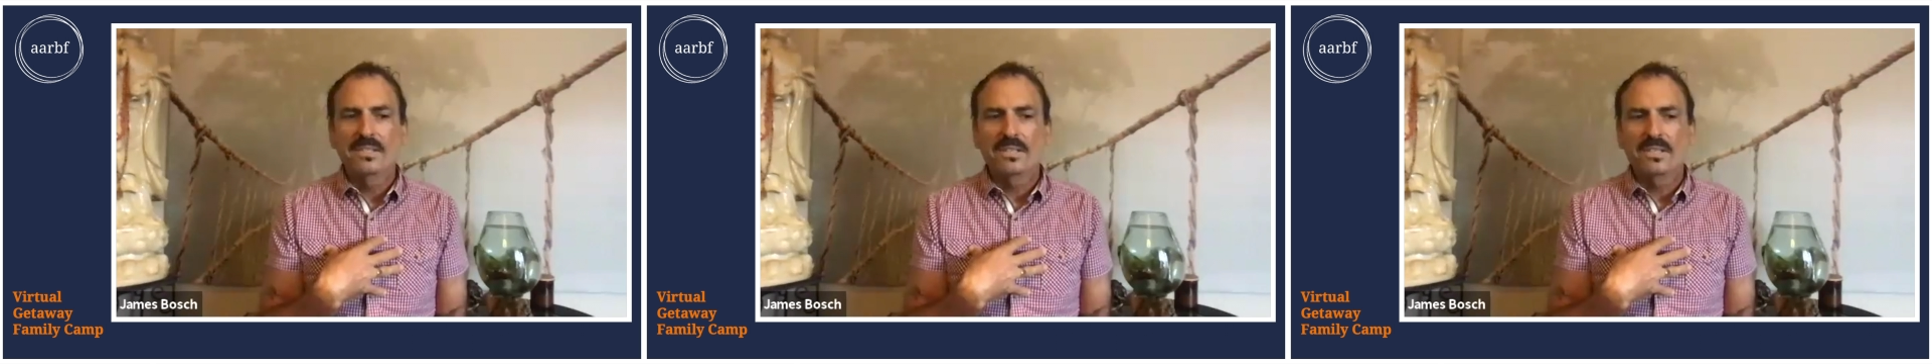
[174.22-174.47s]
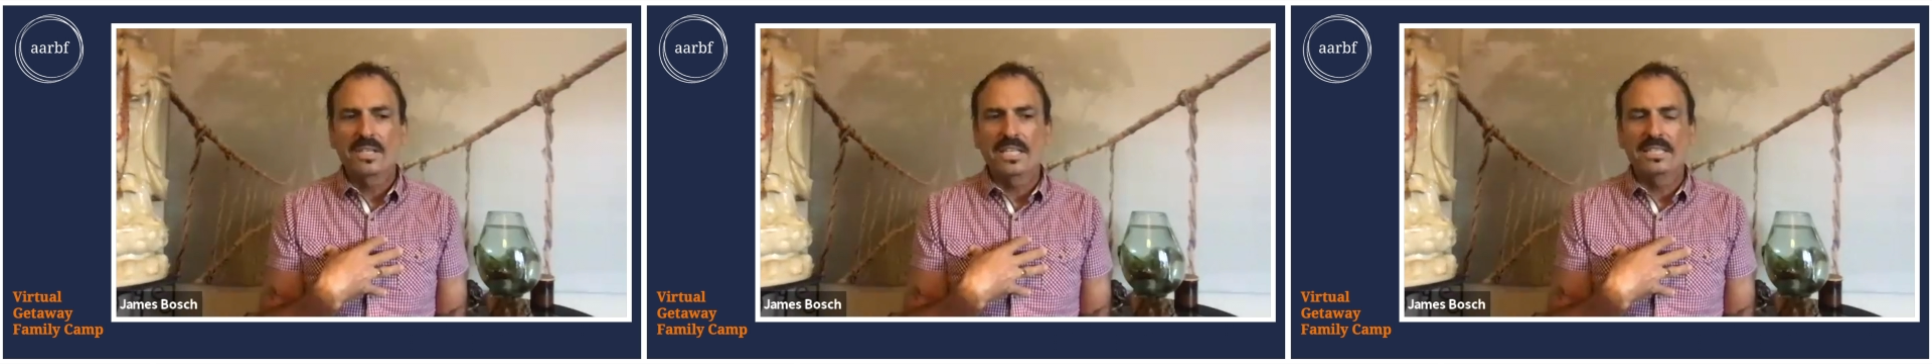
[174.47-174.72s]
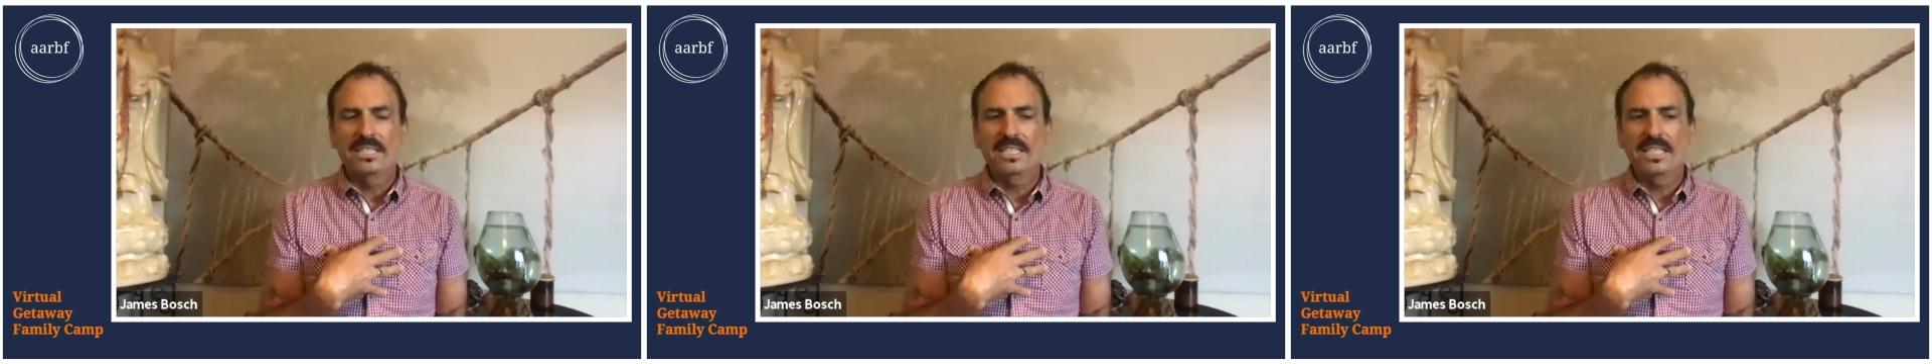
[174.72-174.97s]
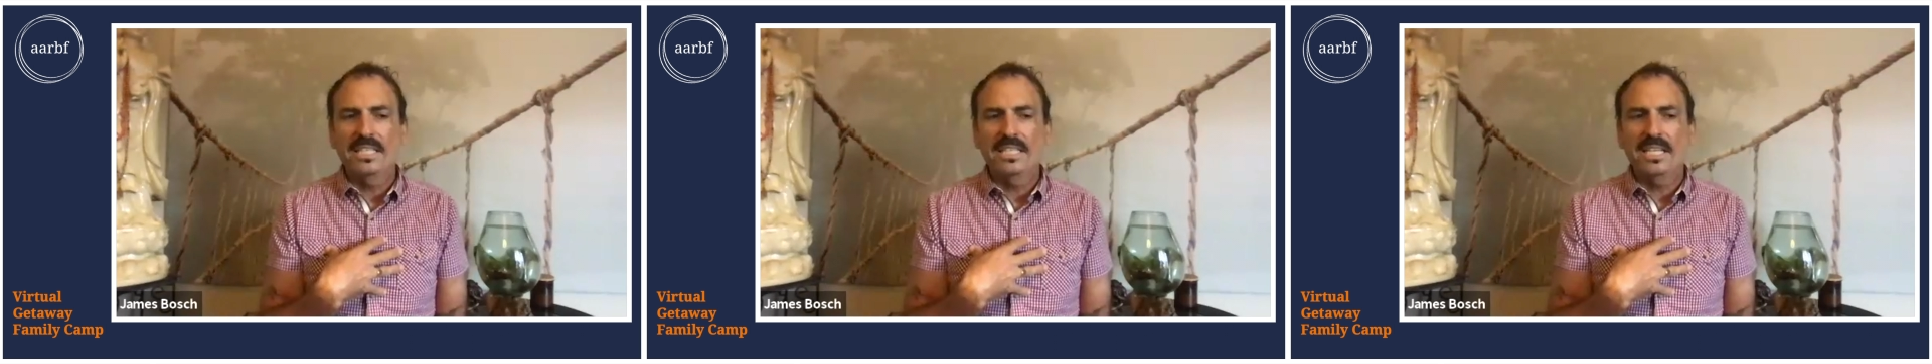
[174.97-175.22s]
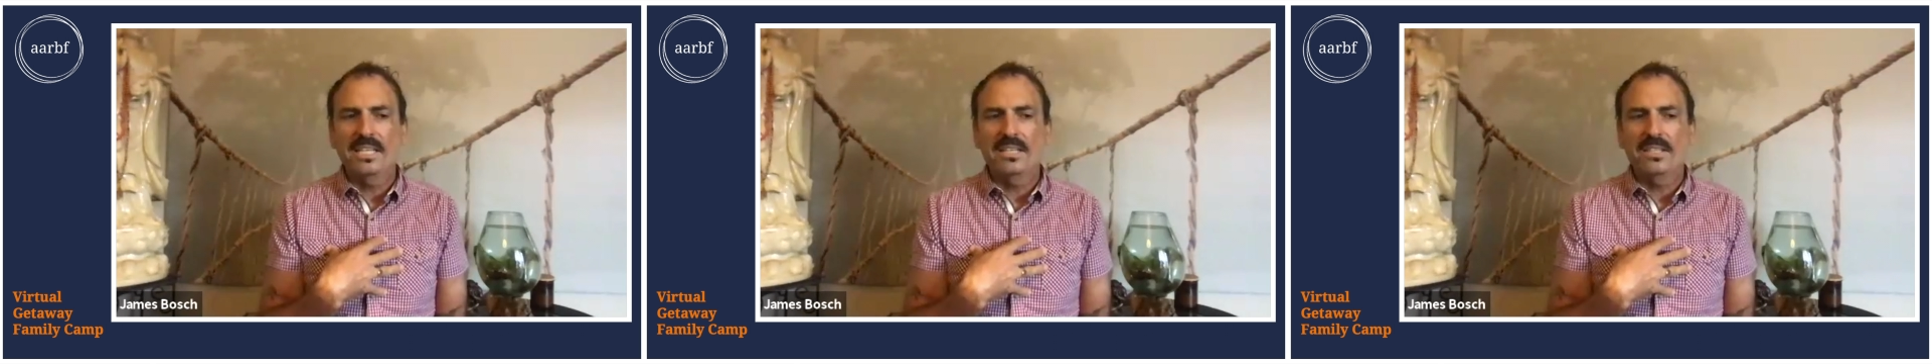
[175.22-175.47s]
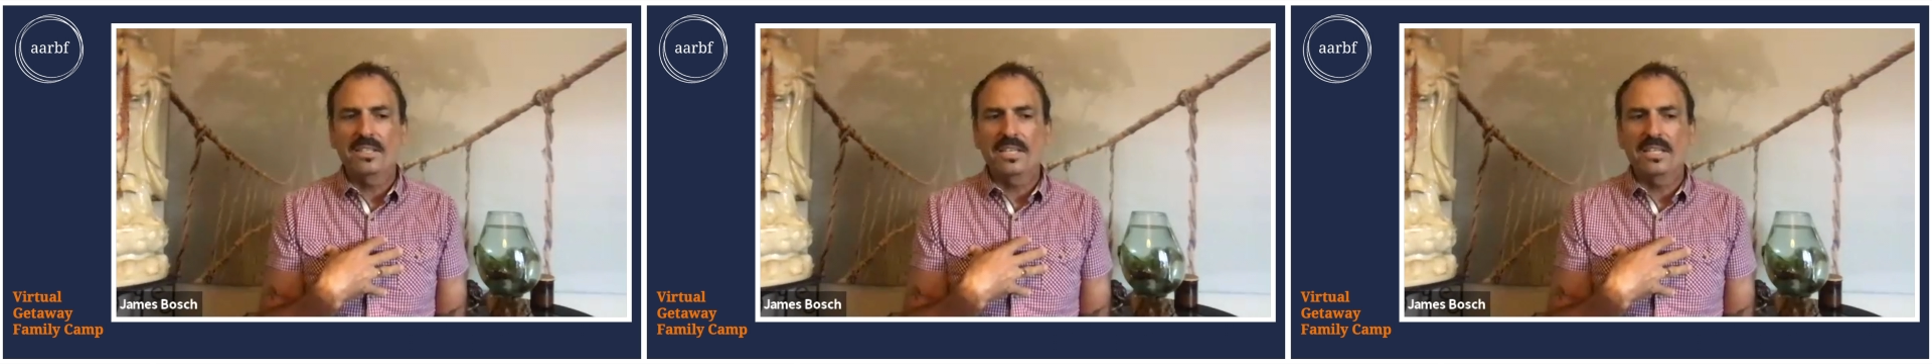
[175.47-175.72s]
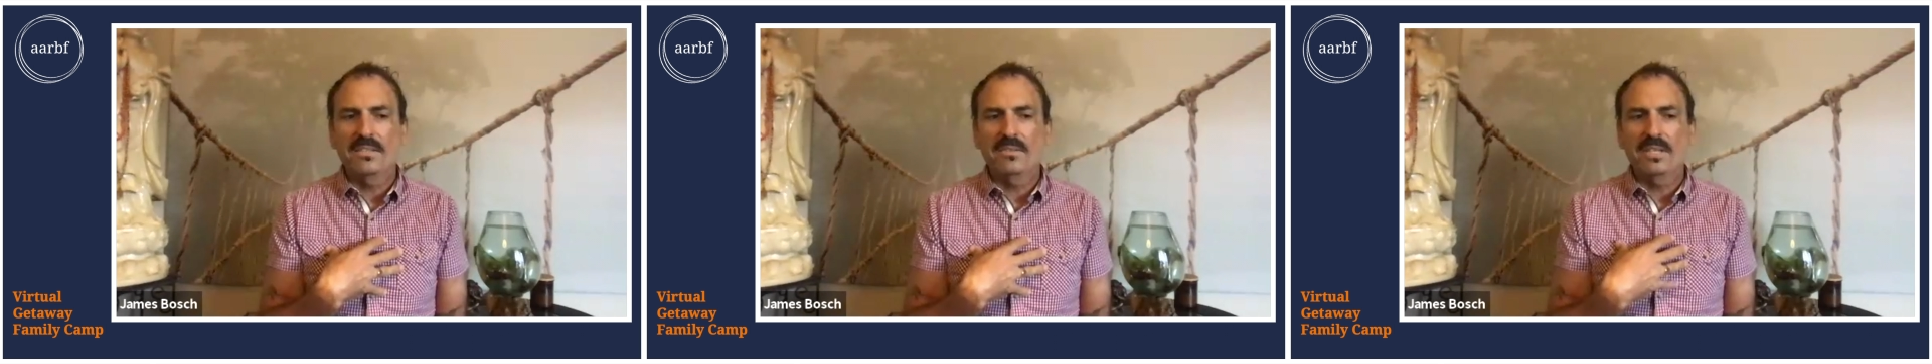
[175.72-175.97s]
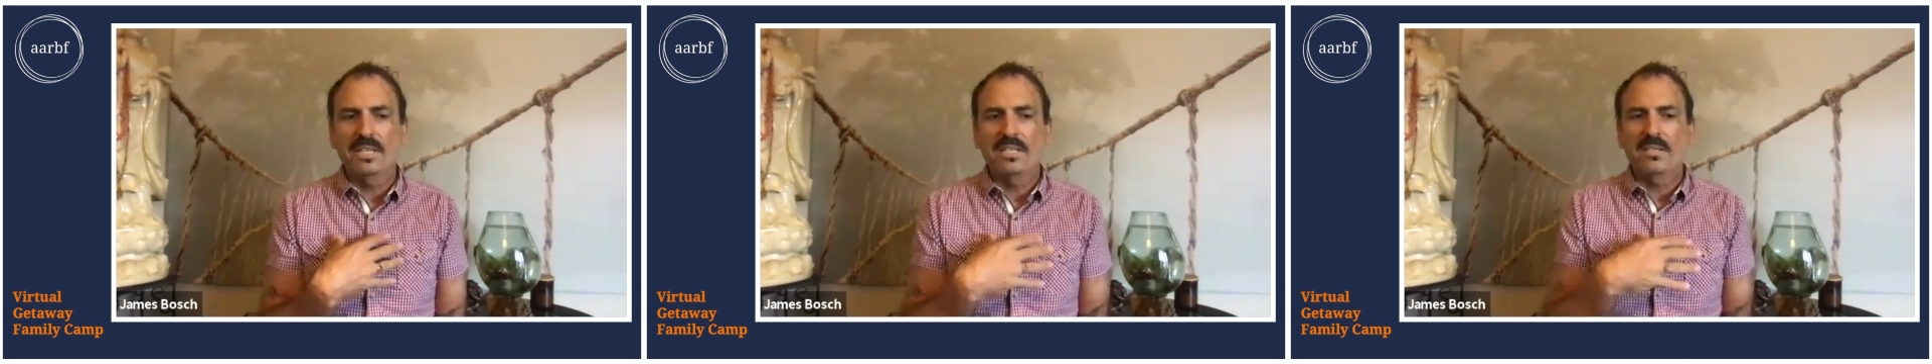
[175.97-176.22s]
is sitting there in
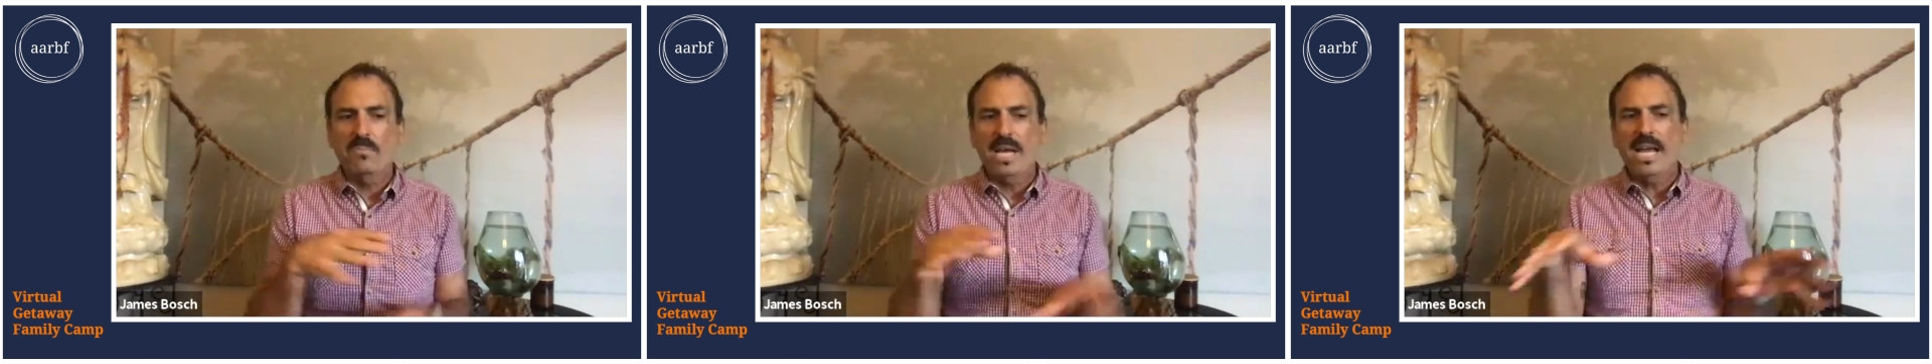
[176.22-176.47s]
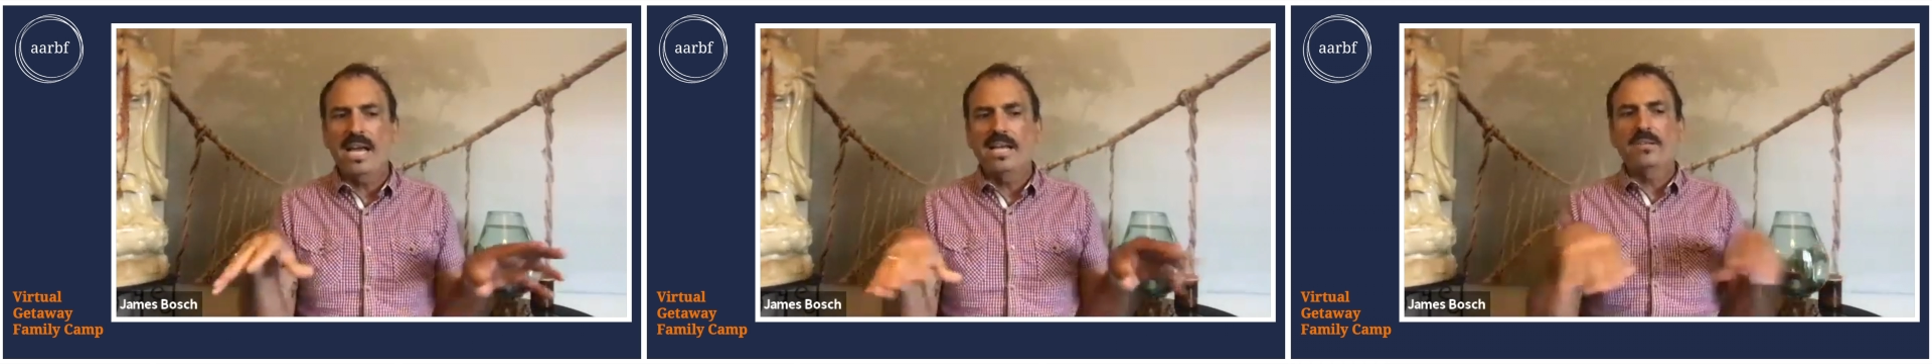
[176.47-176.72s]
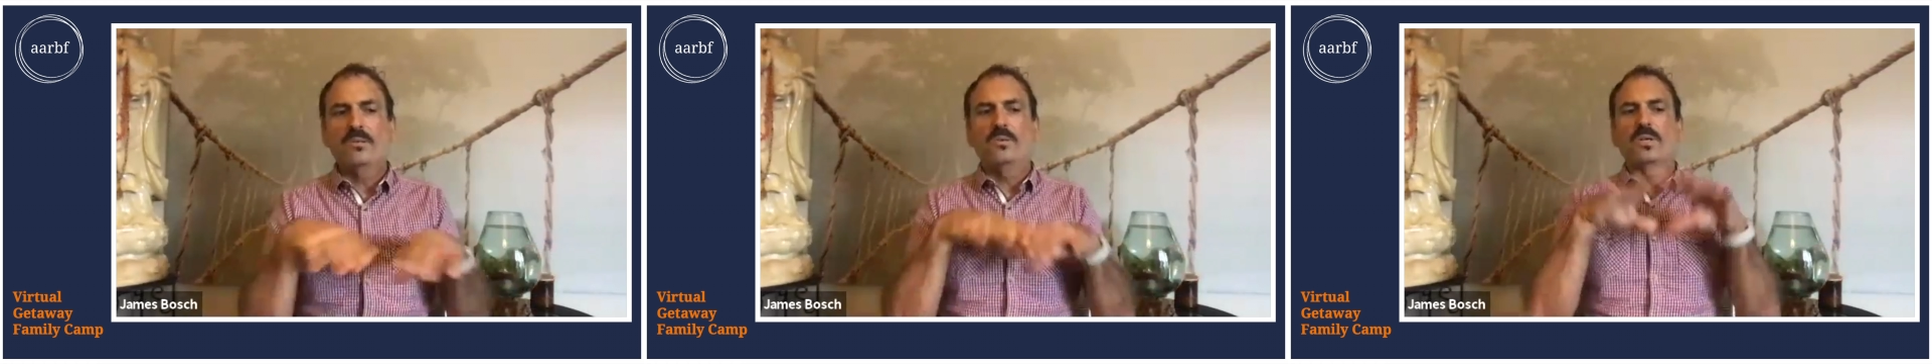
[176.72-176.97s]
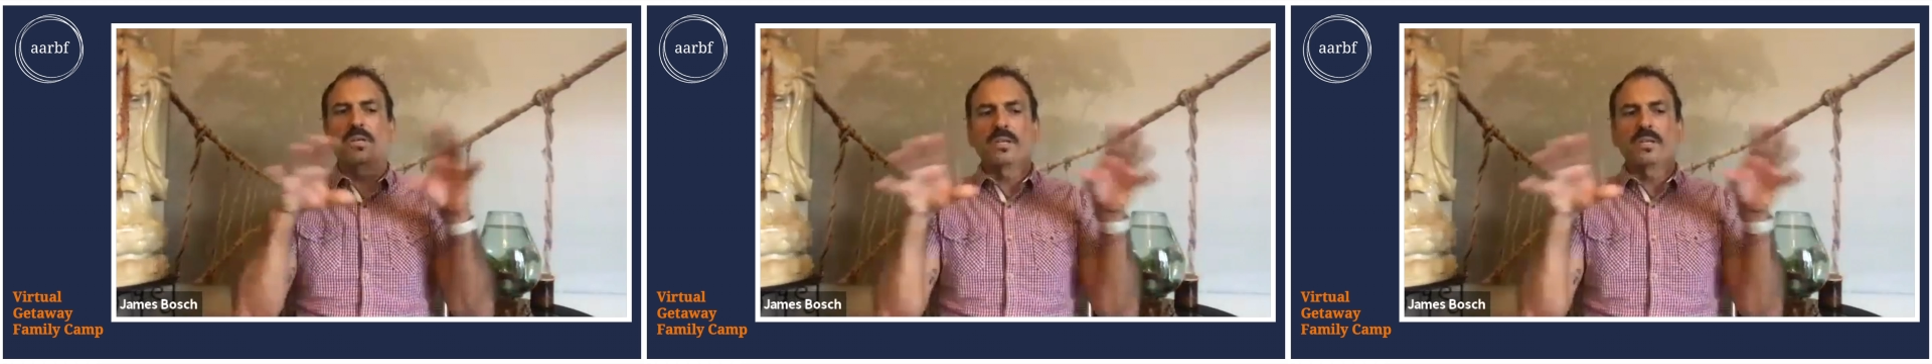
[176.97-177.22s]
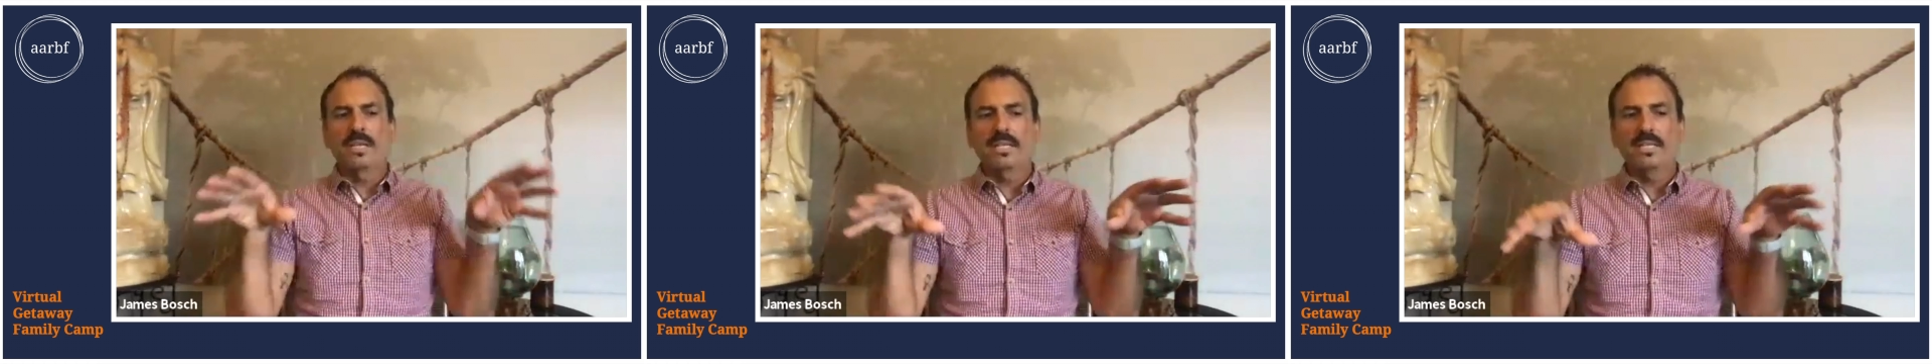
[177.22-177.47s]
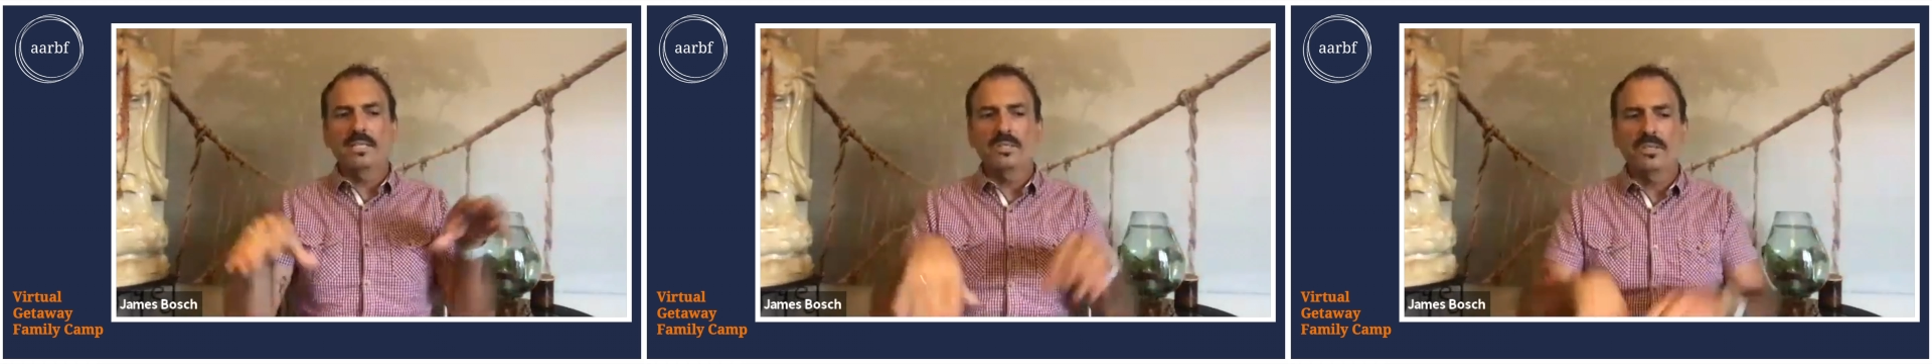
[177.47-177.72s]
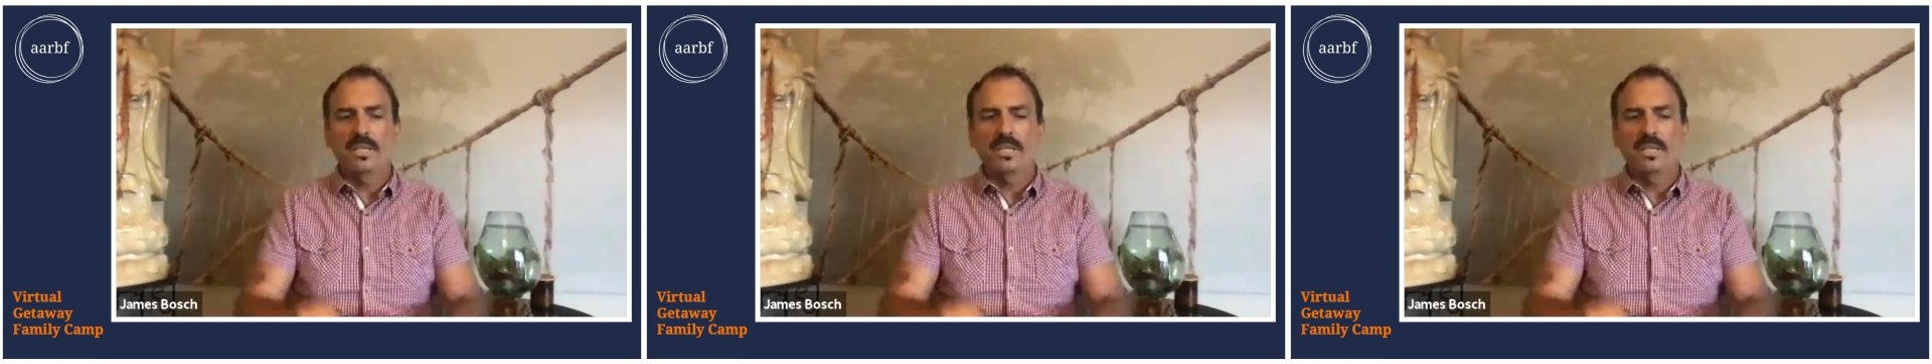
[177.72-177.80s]
in the bed or in the